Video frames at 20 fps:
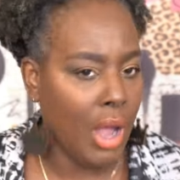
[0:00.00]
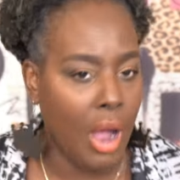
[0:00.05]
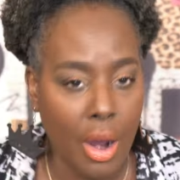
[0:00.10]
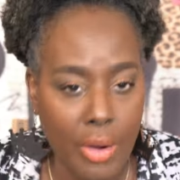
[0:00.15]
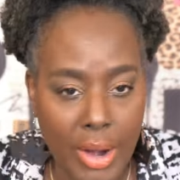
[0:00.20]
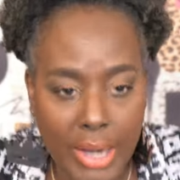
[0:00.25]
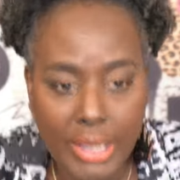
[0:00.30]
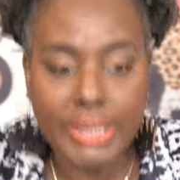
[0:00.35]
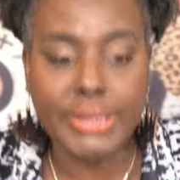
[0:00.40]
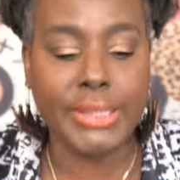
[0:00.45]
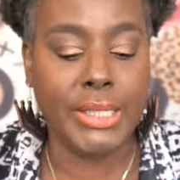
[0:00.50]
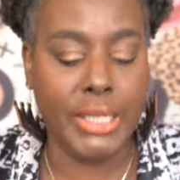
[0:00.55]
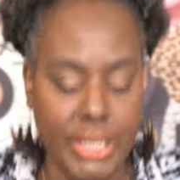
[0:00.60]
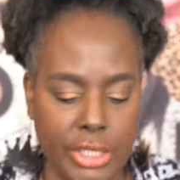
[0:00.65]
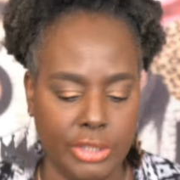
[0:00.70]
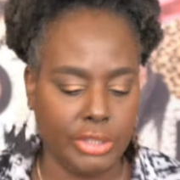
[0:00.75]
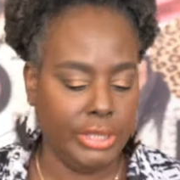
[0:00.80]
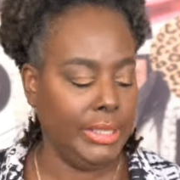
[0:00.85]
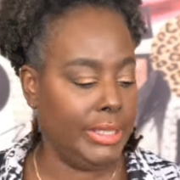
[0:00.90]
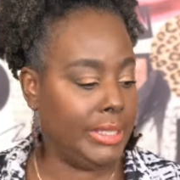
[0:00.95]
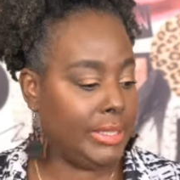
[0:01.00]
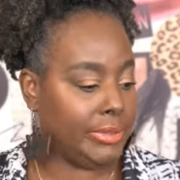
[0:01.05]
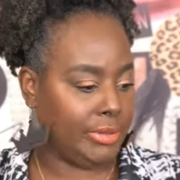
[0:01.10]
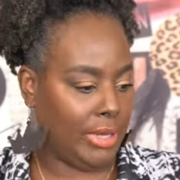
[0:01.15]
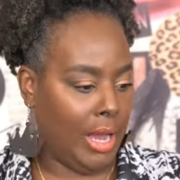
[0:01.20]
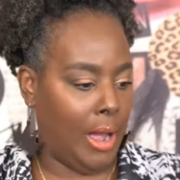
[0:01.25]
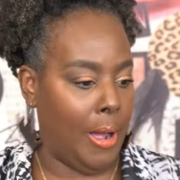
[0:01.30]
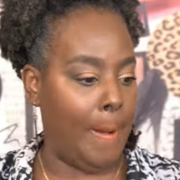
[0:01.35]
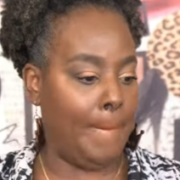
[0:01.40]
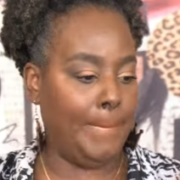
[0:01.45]
All right, let's get into this,
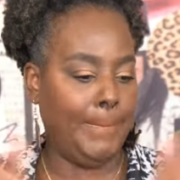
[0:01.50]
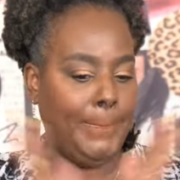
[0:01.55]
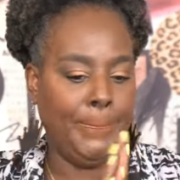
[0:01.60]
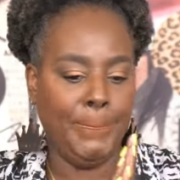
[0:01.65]
y'all.